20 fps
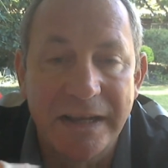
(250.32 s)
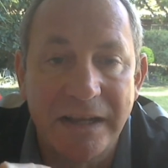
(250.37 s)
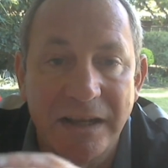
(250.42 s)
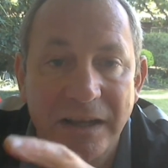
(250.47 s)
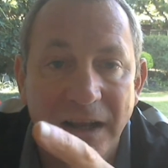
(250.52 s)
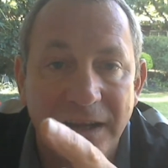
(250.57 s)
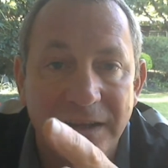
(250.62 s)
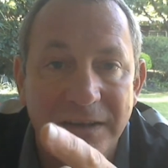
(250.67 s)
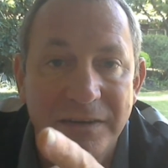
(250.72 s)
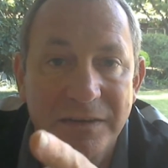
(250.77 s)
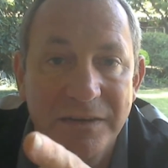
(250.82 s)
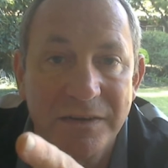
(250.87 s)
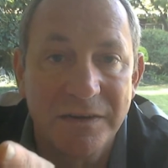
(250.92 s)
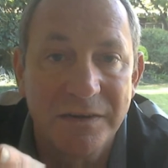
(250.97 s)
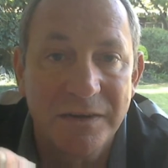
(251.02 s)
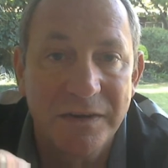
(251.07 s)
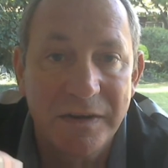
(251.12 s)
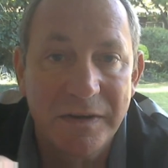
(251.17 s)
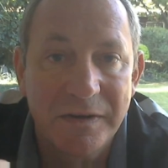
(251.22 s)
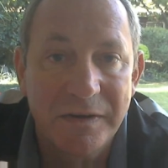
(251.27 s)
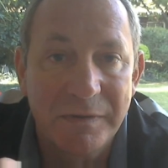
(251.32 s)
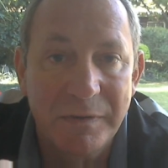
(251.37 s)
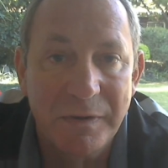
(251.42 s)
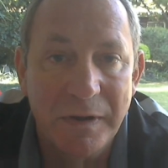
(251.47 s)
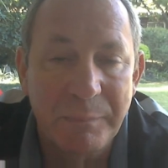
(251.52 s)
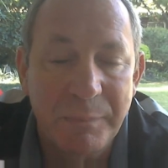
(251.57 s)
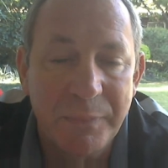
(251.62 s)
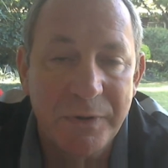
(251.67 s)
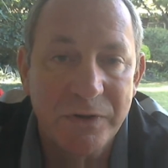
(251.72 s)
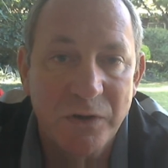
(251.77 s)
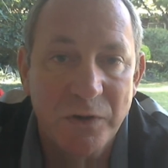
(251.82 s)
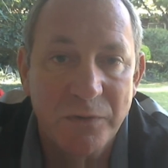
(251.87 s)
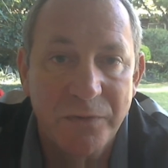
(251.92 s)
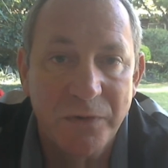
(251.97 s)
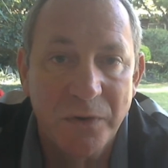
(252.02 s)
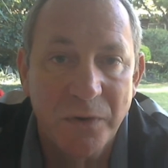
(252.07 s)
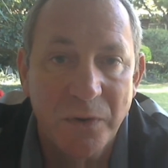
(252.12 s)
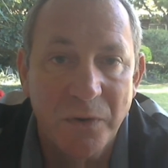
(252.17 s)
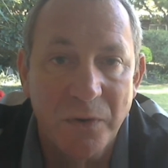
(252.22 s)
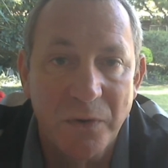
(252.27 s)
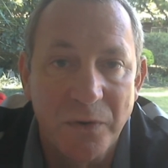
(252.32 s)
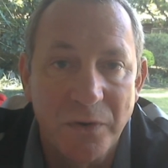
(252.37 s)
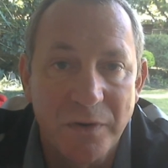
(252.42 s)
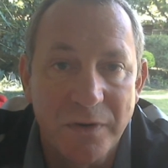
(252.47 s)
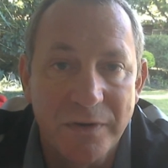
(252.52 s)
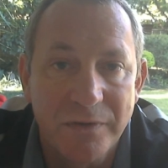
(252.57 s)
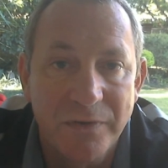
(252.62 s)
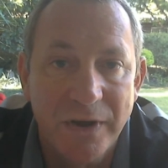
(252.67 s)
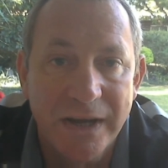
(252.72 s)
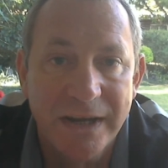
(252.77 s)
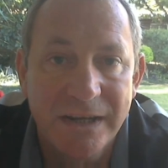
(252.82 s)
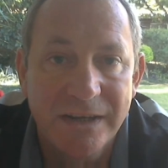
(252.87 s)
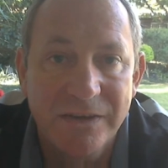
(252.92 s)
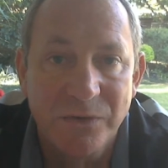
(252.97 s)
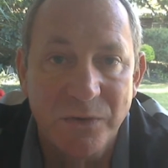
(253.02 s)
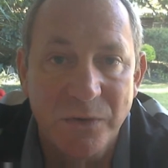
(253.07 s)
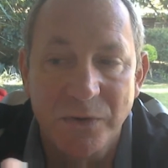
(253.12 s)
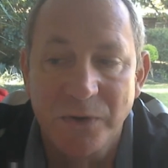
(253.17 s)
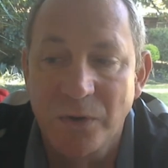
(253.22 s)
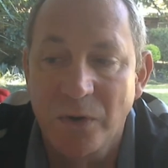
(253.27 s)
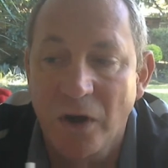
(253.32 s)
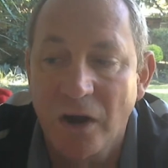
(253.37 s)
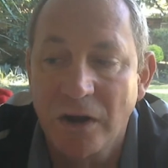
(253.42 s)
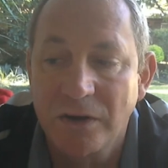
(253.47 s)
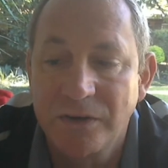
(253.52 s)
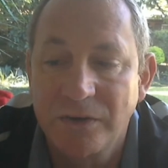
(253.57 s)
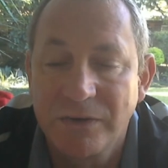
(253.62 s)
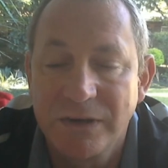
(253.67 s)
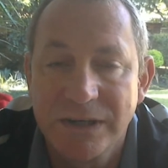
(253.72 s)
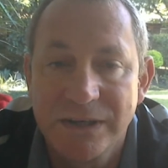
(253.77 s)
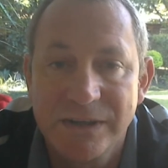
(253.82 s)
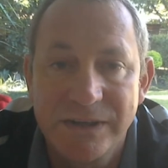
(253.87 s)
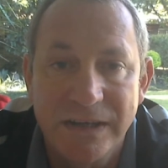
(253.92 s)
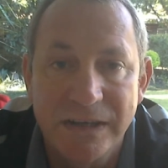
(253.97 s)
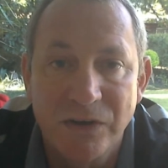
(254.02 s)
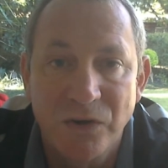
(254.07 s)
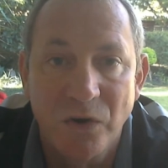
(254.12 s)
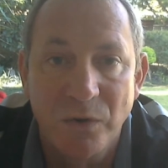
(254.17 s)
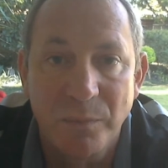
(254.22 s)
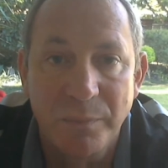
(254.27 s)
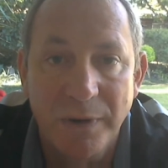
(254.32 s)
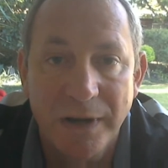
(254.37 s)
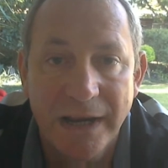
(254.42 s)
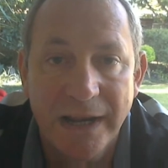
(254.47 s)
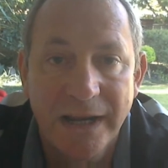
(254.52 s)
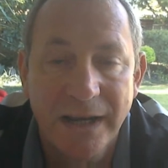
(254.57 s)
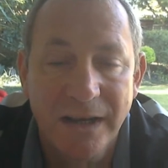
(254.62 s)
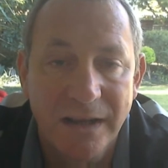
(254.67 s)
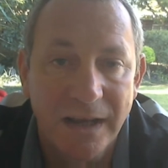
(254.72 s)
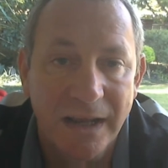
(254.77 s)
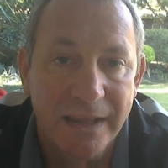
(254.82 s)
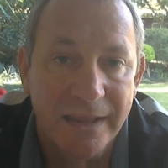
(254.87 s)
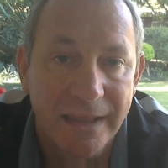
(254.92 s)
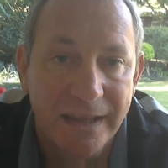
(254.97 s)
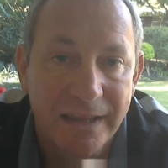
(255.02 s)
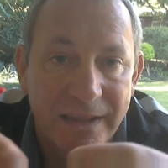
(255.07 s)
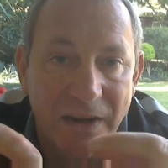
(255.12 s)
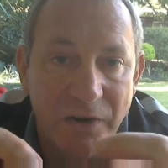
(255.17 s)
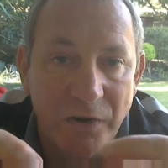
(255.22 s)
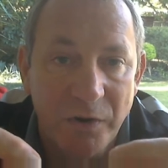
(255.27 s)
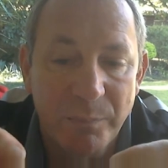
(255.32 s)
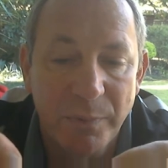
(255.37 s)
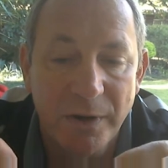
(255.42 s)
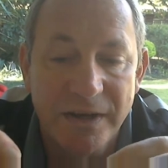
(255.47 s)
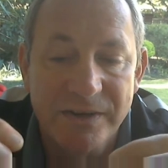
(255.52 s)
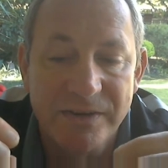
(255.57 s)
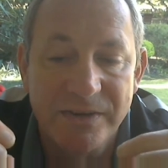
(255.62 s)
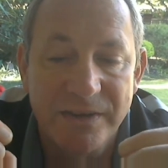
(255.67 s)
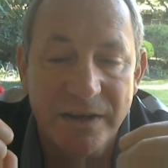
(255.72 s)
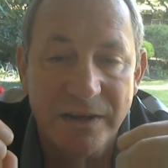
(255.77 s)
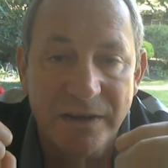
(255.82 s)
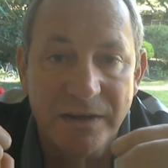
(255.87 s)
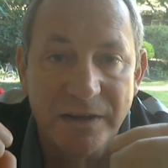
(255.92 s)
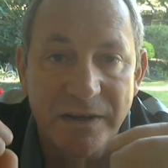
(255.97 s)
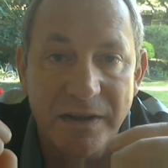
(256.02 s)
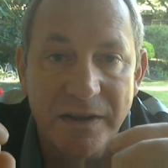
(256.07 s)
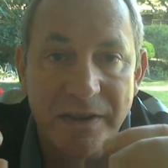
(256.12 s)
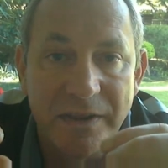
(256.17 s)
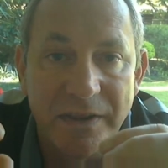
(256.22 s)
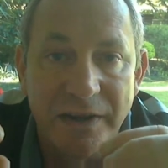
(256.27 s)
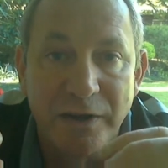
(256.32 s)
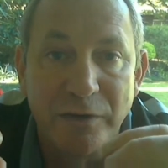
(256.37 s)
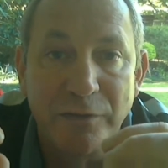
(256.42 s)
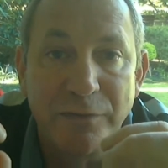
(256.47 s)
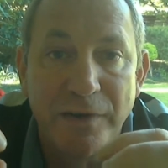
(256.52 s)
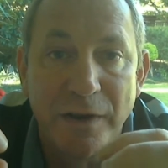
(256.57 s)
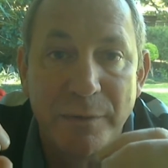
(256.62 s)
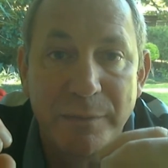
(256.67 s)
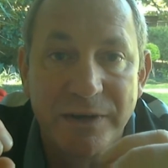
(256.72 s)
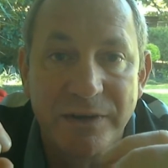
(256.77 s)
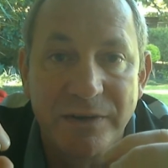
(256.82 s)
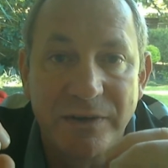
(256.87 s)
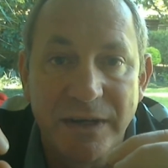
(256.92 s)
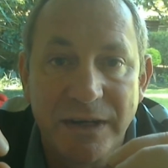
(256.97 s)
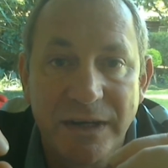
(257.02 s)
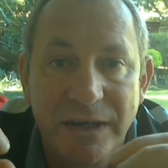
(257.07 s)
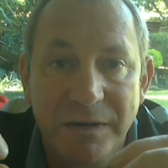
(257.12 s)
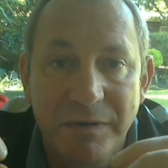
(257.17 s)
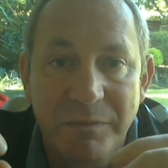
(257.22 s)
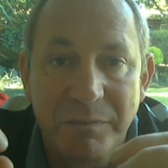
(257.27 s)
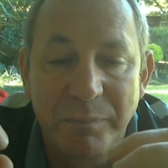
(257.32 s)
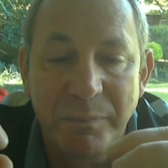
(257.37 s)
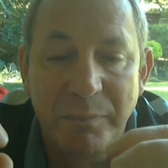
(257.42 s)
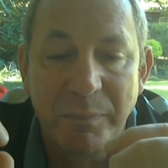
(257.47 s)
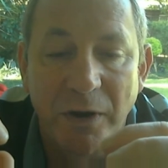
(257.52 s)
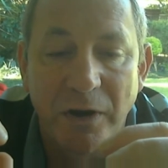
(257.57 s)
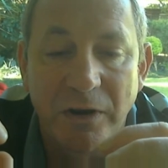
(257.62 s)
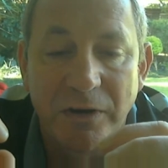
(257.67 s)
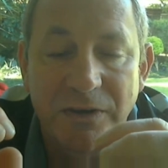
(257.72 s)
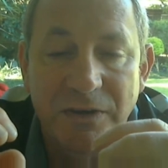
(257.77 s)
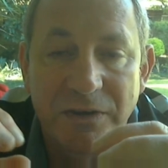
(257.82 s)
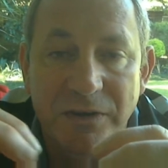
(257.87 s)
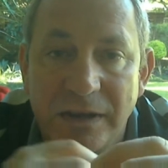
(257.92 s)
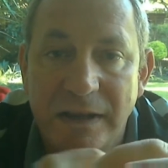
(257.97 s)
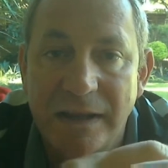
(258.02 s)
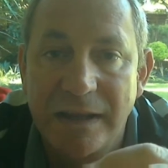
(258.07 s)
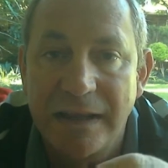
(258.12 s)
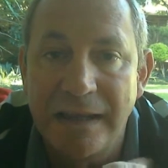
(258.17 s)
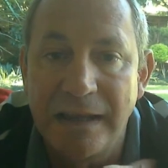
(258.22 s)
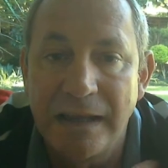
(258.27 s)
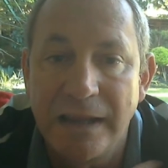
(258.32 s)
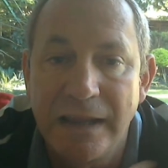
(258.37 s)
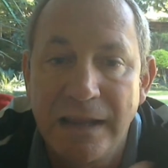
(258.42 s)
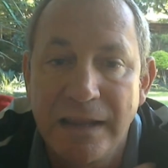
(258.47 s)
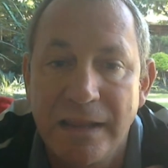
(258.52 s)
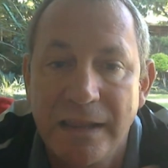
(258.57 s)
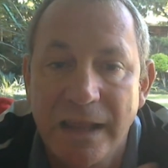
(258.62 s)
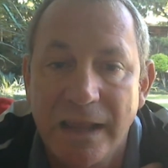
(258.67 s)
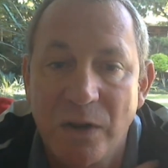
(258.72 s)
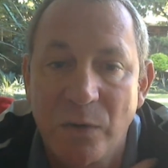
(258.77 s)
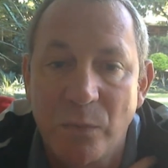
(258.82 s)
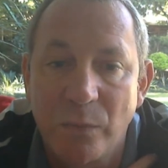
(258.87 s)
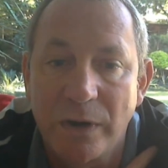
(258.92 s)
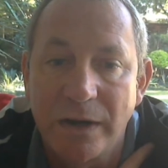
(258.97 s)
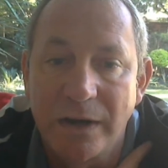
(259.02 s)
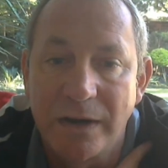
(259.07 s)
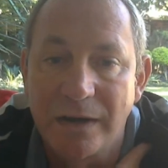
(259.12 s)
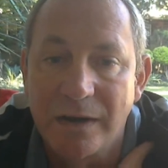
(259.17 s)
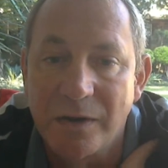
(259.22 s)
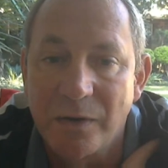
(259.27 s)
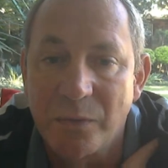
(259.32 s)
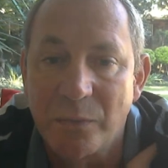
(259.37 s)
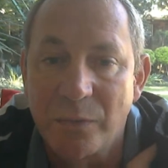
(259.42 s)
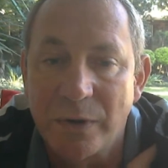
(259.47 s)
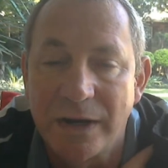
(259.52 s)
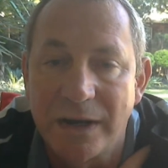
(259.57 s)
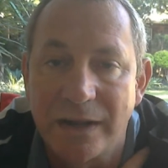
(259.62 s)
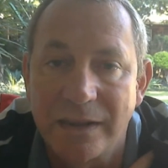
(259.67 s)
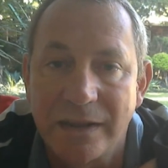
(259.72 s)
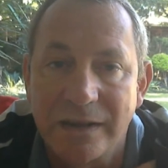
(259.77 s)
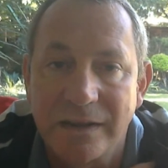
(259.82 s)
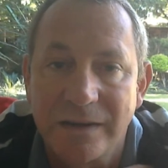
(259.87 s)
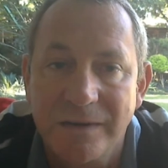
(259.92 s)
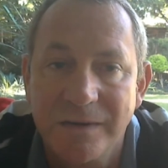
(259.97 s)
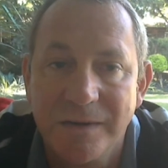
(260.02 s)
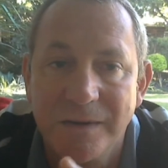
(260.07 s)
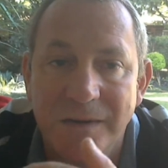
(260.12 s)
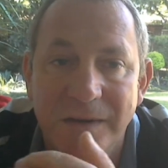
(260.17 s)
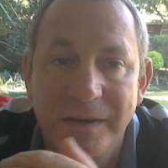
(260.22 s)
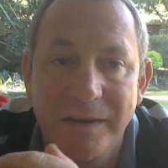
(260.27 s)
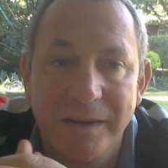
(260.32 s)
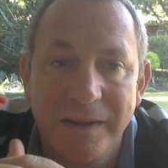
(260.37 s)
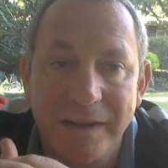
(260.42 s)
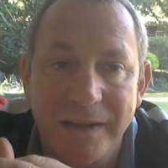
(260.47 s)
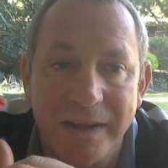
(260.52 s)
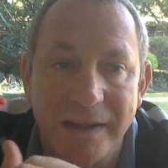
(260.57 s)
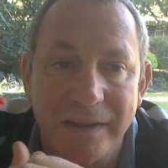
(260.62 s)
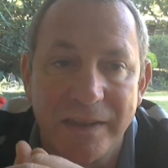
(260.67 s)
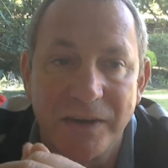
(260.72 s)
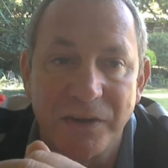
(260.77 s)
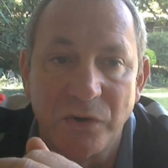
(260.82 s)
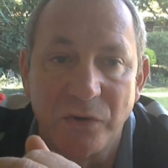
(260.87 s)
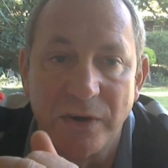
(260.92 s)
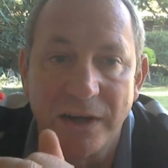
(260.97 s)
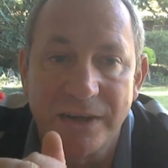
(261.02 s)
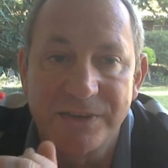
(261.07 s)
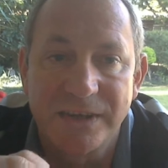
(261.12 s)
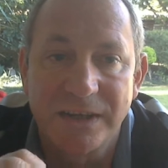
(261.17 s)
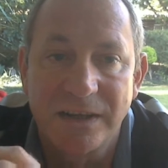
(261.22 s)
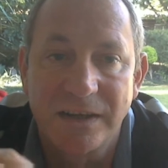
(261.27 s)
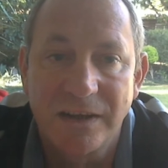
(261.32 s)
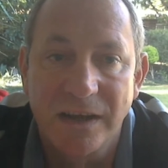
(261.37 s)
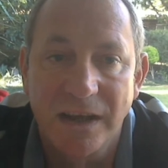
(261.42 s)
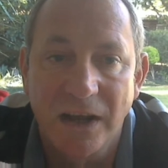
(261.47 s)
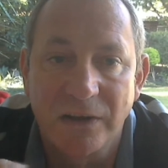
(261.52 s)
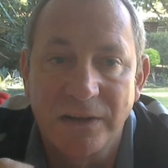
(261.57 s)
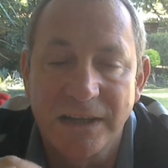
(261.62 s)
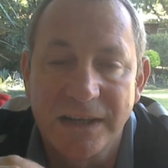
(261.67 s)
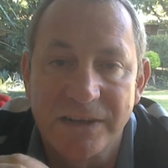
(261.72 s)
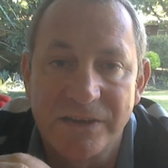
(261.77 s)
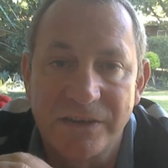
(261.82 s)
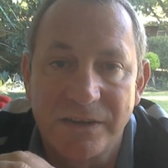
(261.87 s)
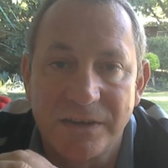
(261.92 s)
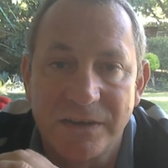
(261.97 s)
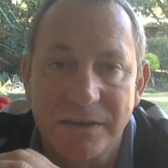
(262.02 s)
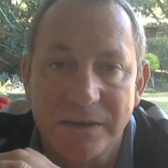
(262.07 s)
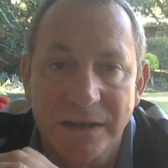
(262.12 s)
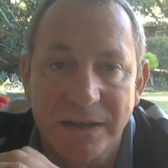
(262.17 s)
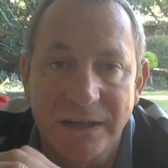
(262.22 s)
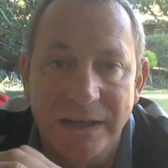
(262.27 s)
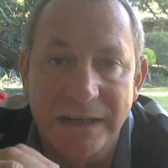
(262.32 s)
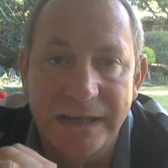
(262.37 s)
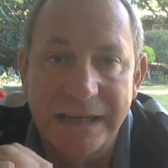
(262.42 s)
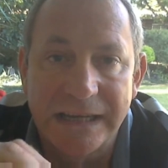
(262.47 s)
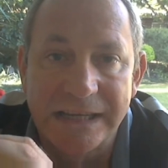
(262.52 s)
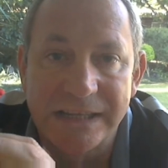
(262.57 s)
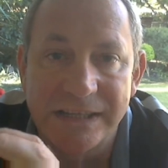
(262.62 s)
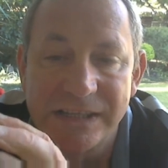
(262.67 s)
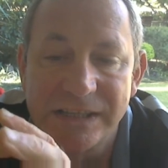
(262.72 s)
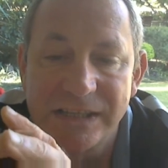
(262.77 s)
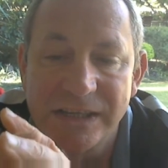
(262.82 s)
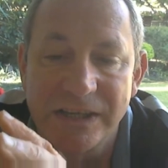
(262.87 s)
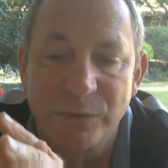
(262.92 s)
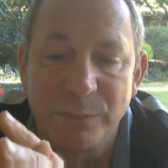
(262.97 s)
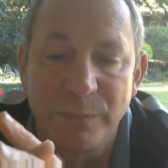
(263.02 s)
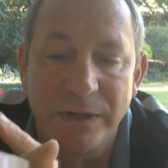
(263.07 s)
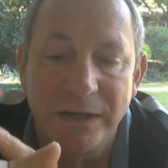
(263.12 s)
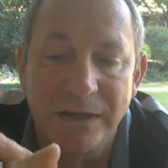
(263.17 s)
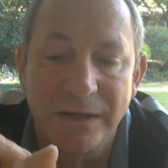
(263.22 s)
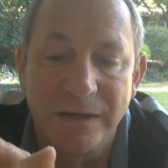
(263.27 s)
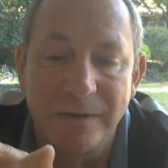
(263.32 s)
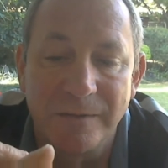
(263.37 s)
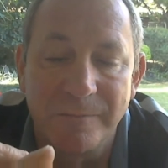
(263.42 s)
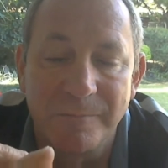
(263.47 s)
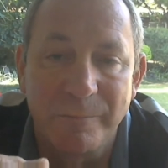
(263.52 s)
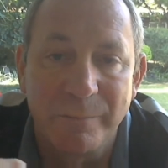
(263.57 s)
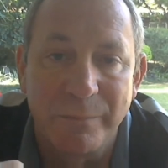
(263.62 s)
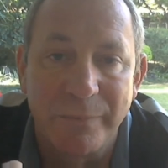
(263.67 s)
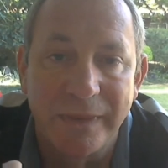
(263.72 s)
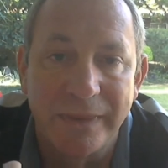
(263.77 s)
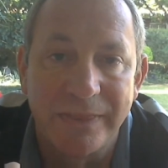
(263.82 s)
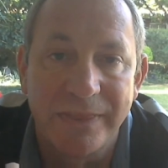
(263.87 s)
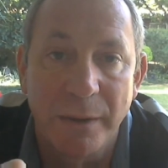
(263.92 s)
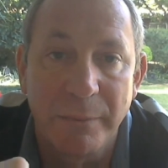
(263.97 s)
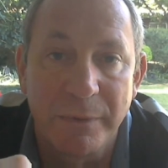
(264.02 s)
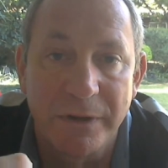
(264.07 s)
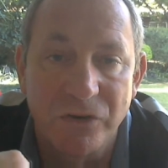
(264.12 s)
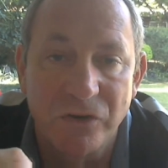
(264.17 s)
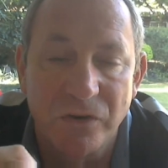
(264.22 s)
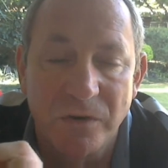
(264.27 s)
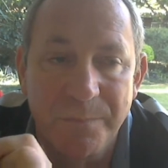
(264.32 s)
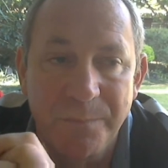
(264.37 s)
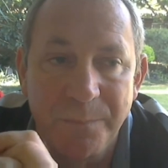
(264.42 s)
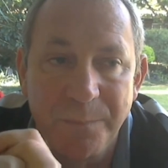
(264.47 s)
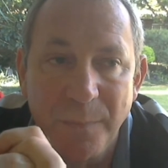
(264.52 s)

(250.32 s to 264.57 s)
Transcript: cut a piece of your veins or your arteries in your leg, and then they replace the inflammatory part in there where the thoracic outlet is being damaged.